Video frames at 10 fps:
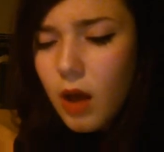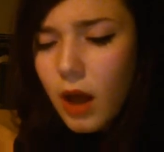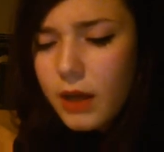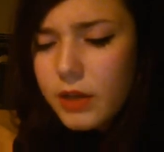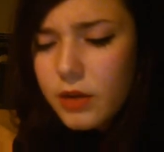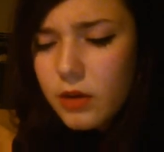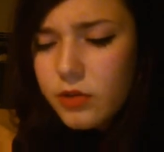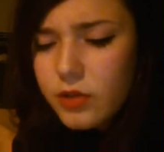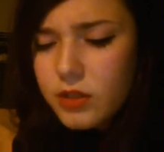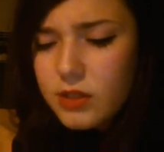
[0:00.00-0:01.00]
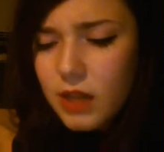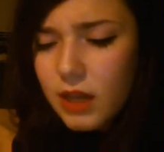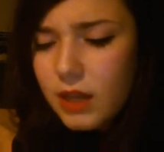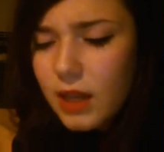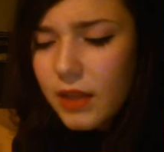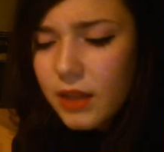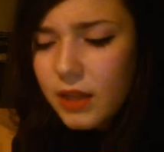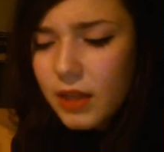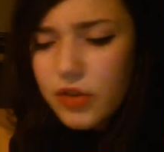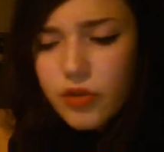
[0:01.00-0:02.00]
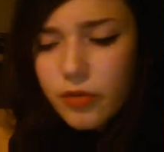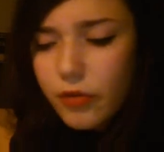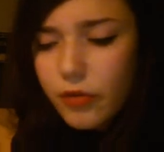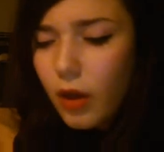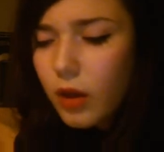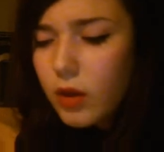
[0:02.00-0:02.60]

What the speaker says: I did not trust that leather-clad chauffeur,